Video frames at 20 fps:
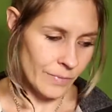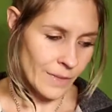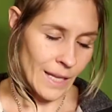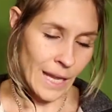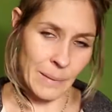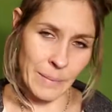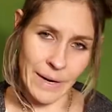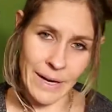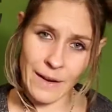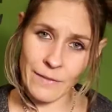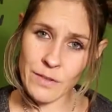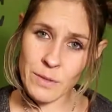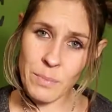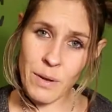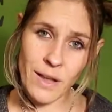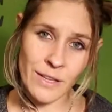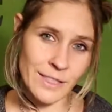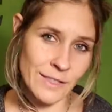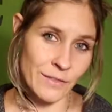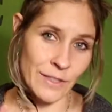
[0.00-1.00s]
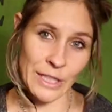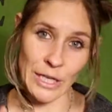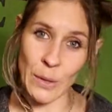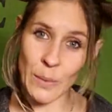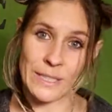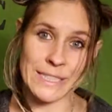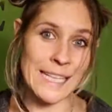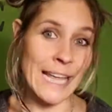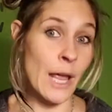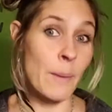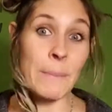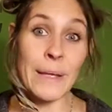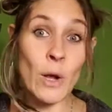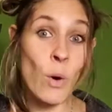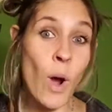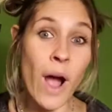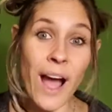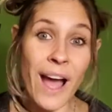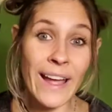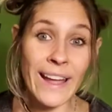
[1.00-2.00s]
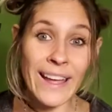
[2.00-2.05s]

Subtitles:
I might have to pause the video and say, be quiet.